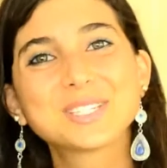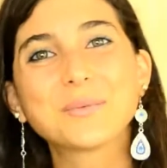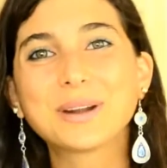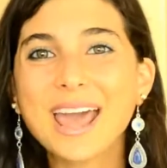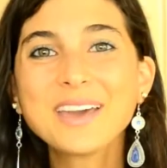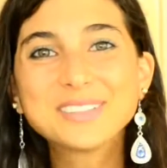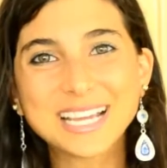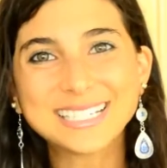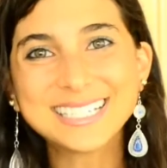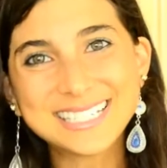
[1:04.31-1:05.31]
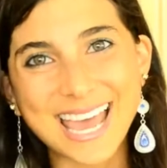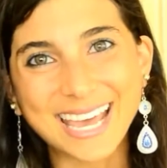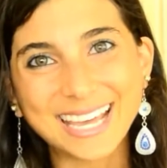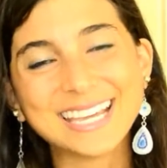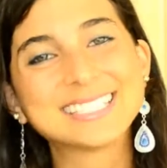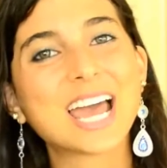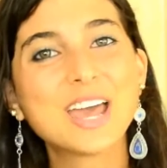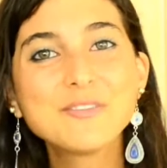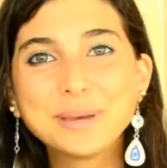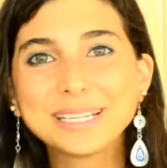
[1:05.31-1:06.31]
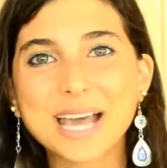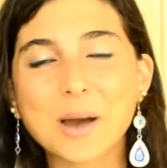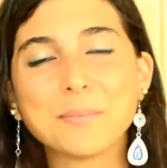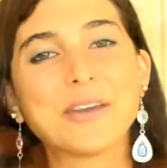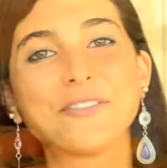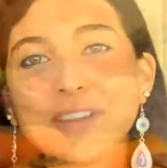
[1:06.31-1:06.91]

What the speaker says: So what I have done today is I have picked out my